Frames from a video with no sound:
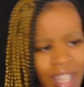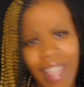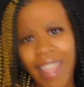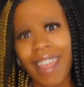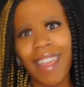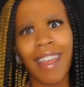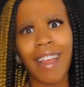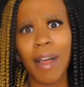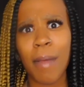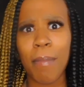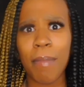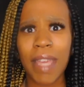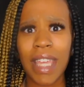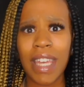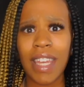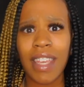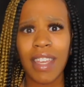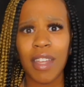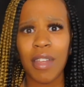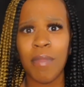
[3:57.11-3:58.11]
Get a
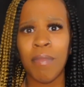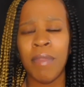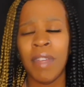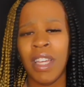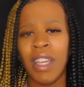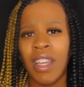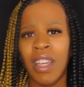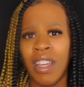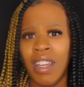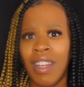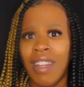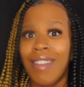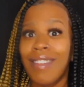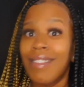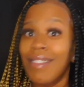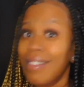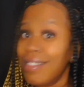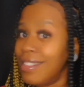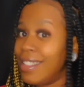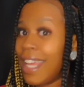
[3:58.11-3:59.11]
medium,
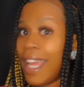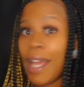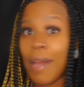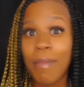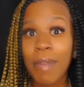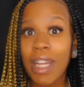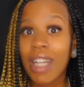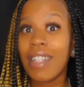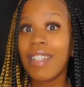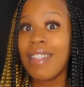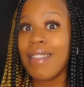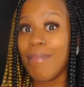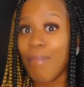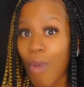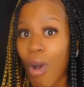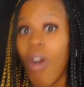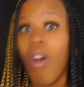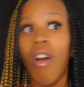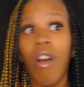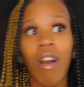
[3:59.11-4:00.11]
damn near
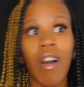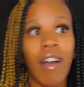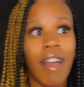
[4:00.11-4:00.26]
small